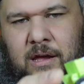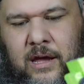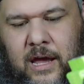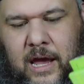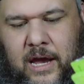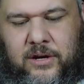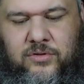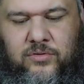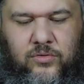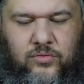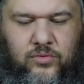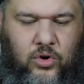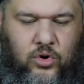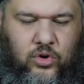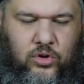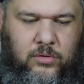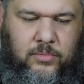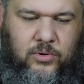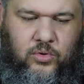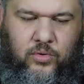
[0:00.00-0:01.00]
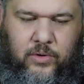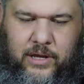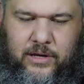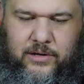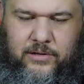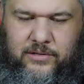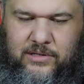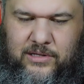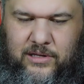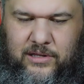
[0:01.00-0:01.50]
actual rollable
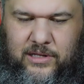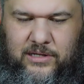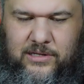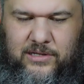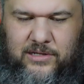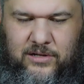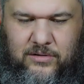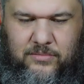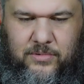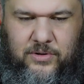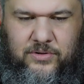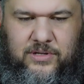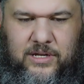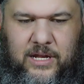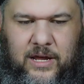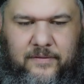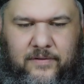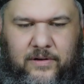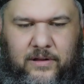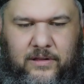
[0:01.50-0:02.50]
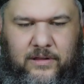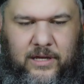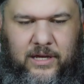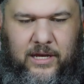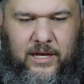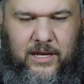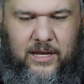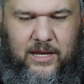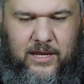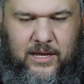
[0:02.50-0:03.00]
wheels, so these two most
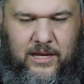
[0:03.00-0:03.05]
definitely